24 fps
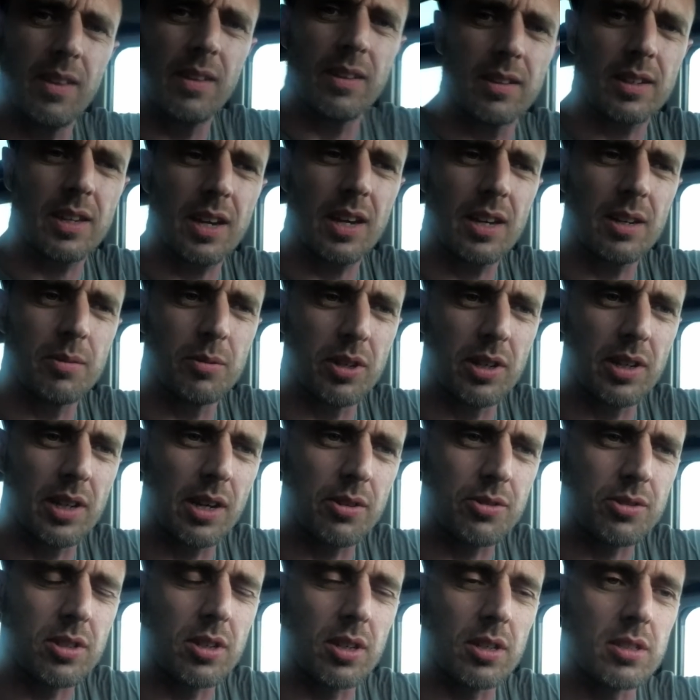Okay, I'm on the
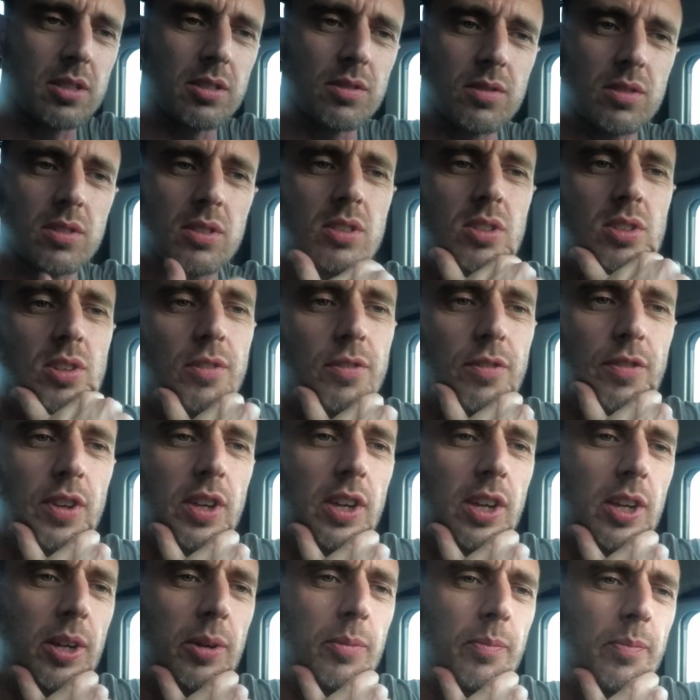outskirts of
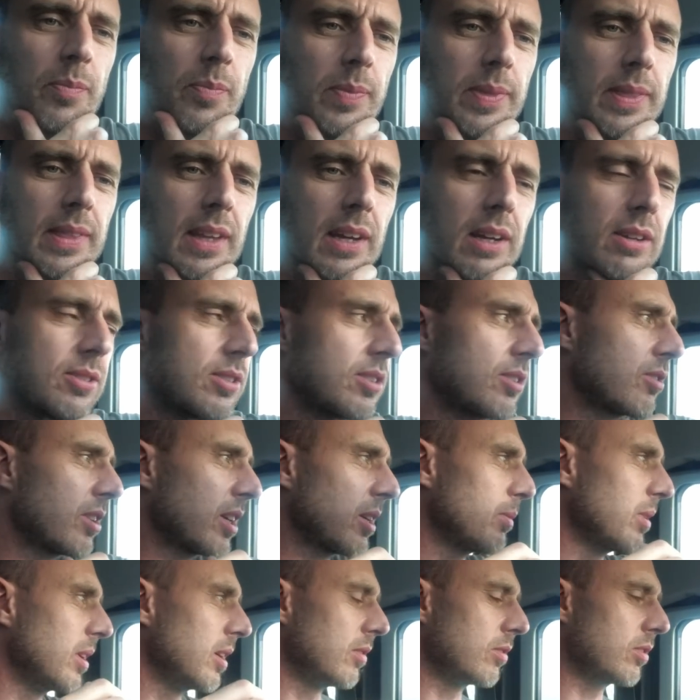Sofia. Now's the tricky
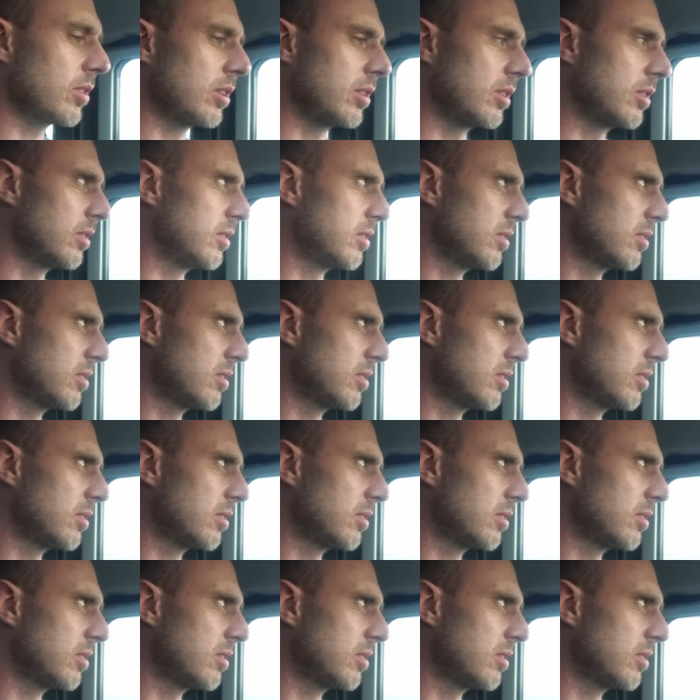bit. I've got to.